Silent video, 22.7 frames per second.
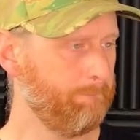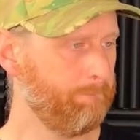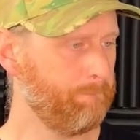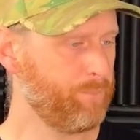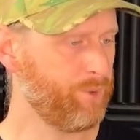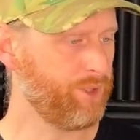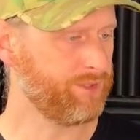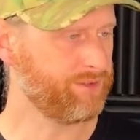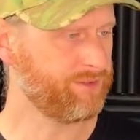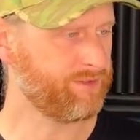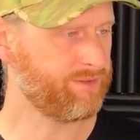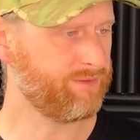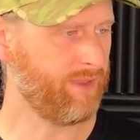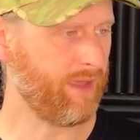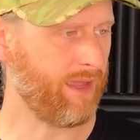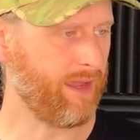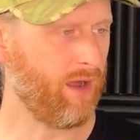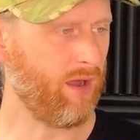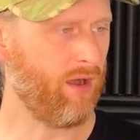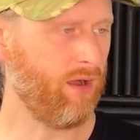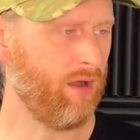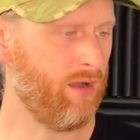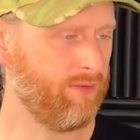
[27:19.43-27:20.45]
But
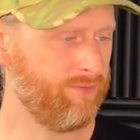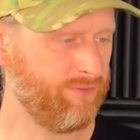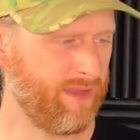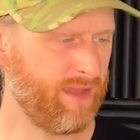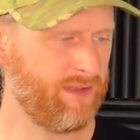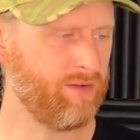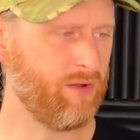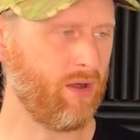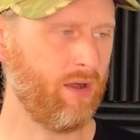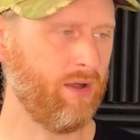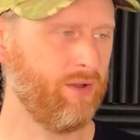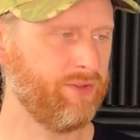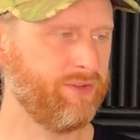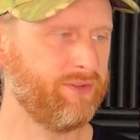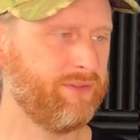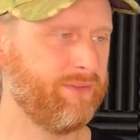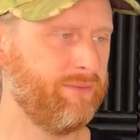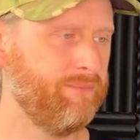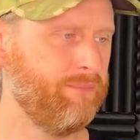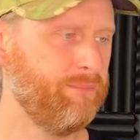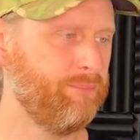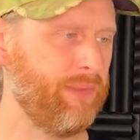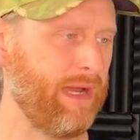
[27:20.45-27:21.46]
they're not as
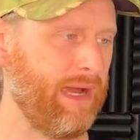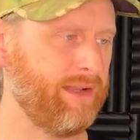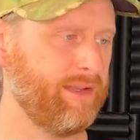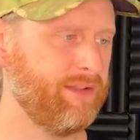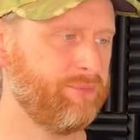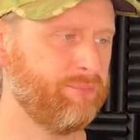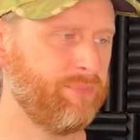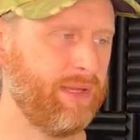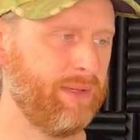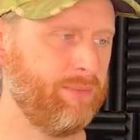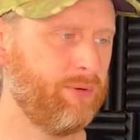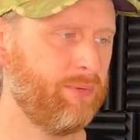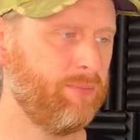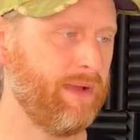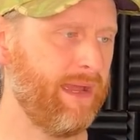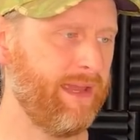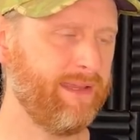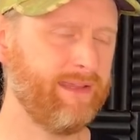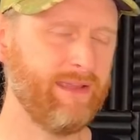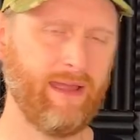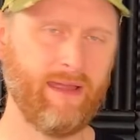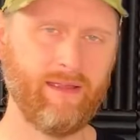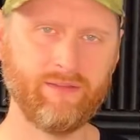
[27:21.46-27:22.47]
bad as people
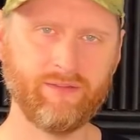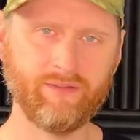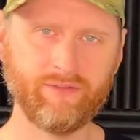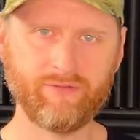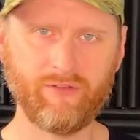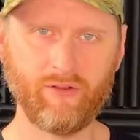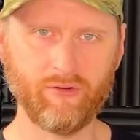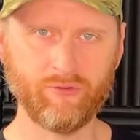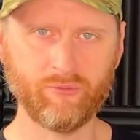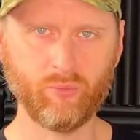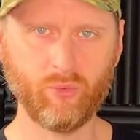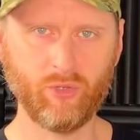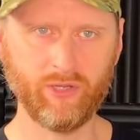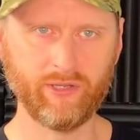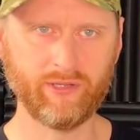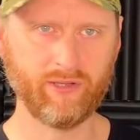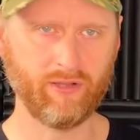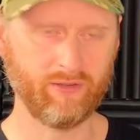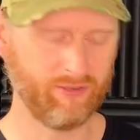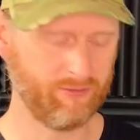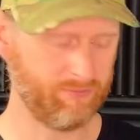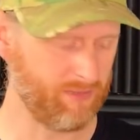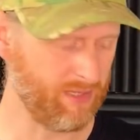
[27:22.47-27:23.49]
make out as far as
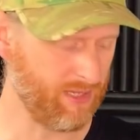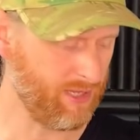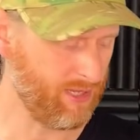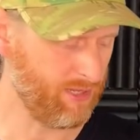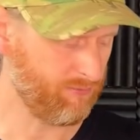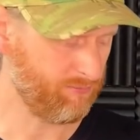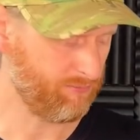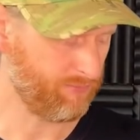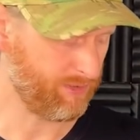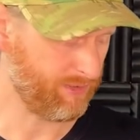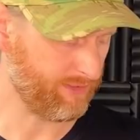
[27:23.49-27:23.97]
working on them, but